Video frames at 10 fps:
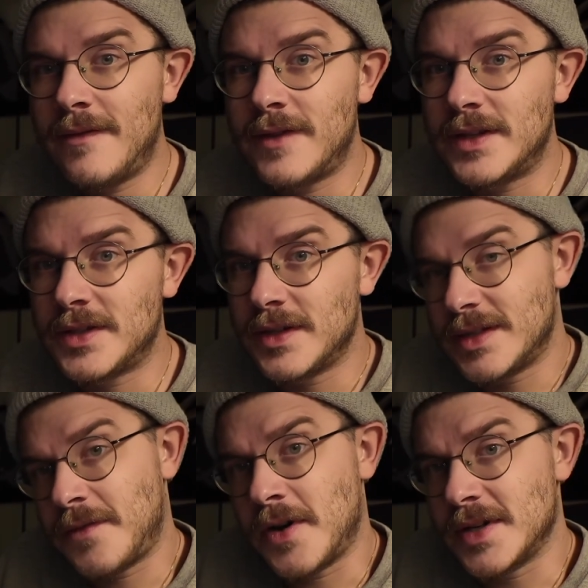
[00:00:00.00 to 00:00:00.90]
featured,
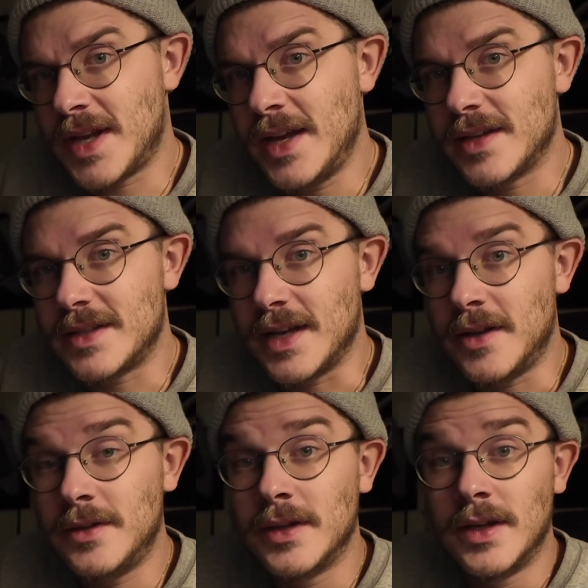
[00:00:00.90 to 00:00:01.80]
as far as I could
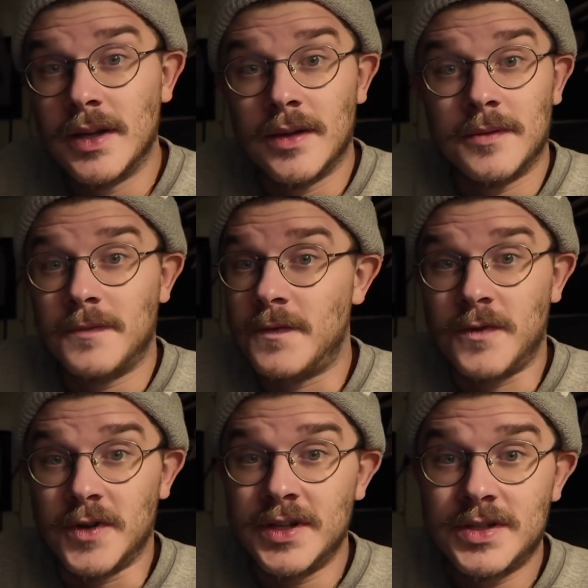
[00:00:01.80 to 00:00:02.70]
tell,
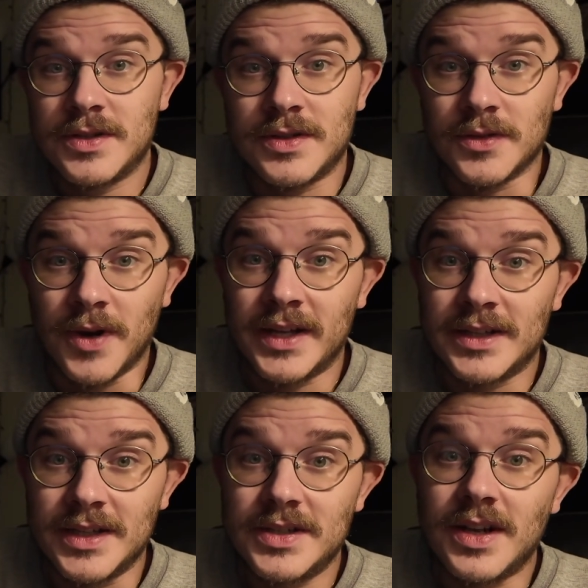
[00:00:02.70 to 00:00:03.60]
footage
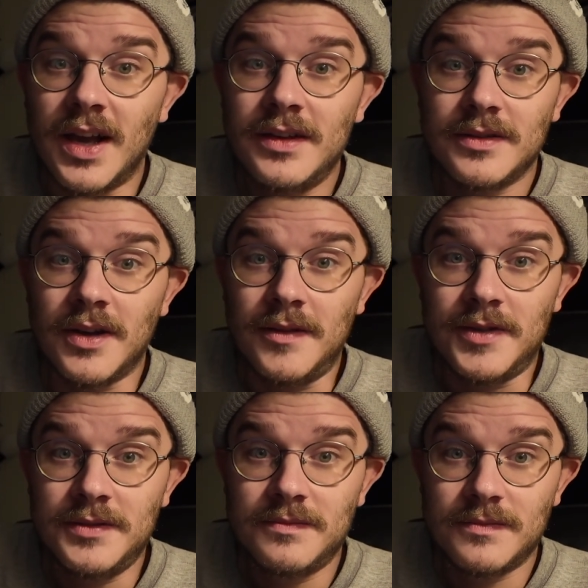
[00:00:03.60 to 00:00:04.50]
directly shot of
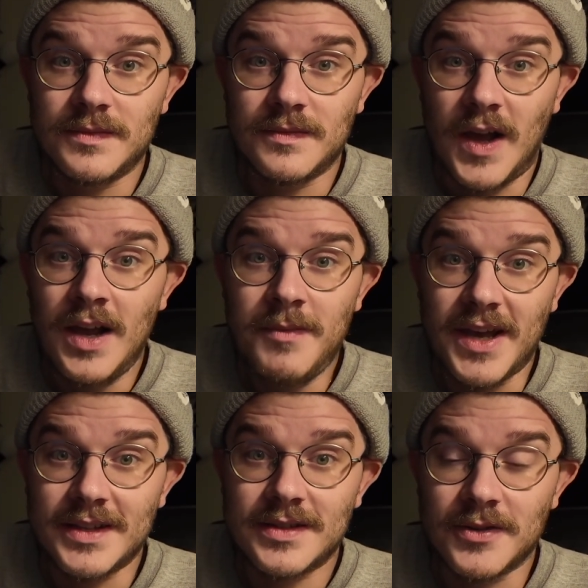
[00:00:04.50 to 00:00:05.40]
a
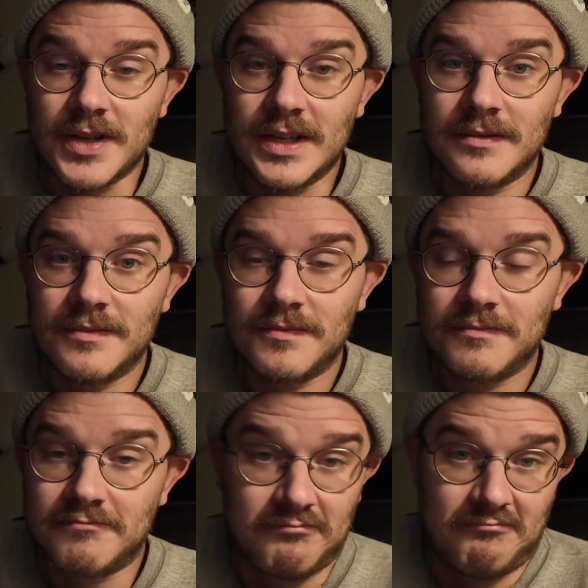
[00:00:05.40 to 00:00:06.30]
iPad screen.
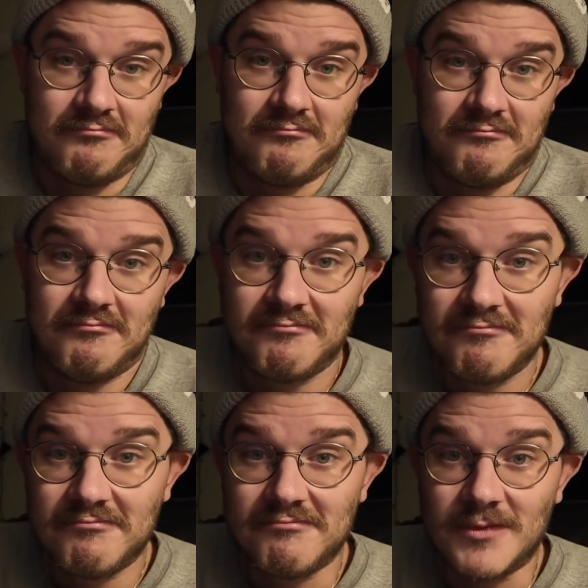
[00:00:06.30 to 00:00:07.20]

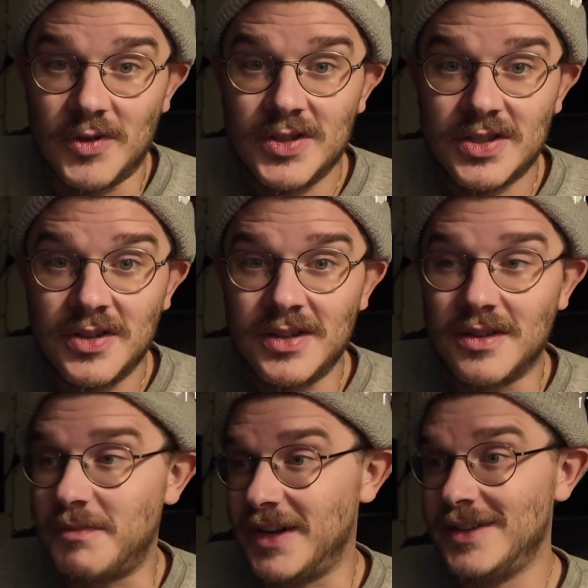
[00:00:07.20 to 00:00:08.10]
Looks good.
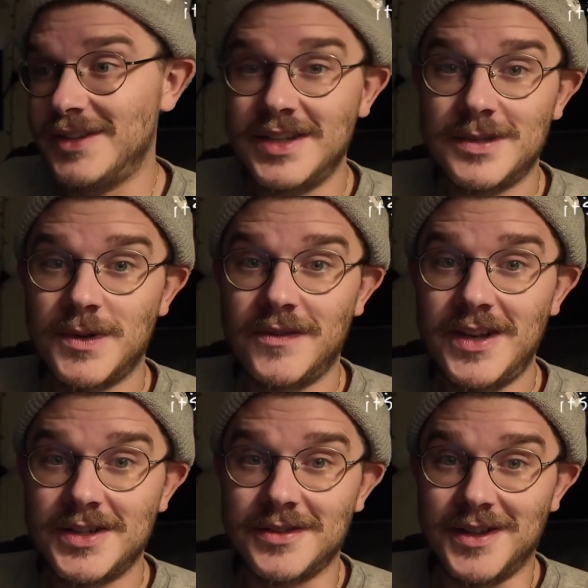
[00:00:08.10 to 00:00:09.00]
Apparently it's
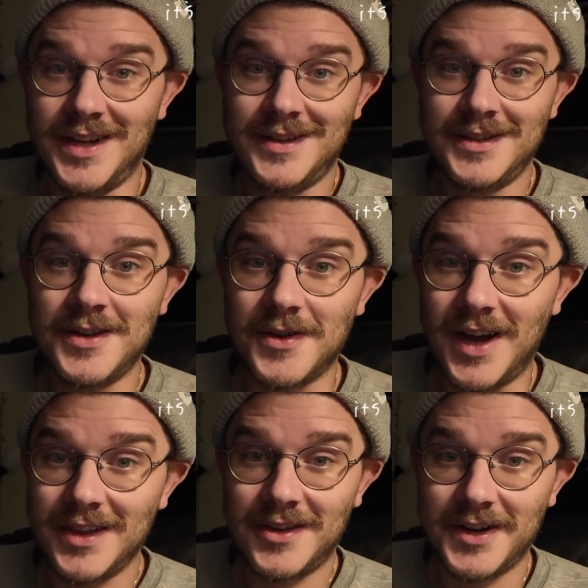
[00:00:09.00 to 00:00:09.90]
professional. I don't know.
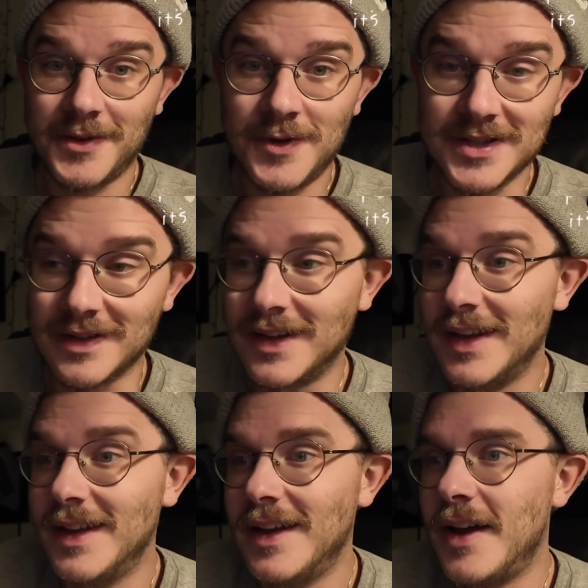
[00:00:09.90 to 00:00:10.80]
I thought I wasn't.
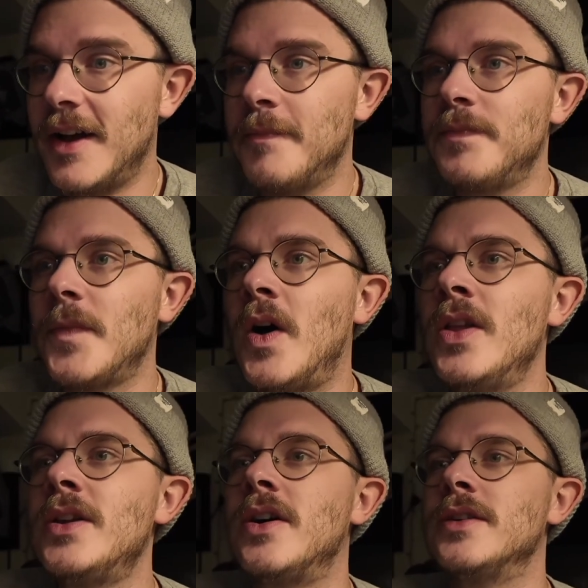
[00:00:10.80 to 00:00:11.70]

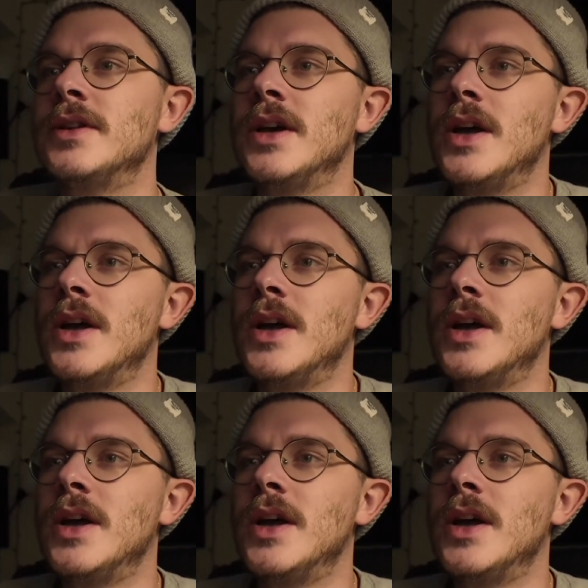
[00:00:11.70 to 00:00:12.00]
All in all,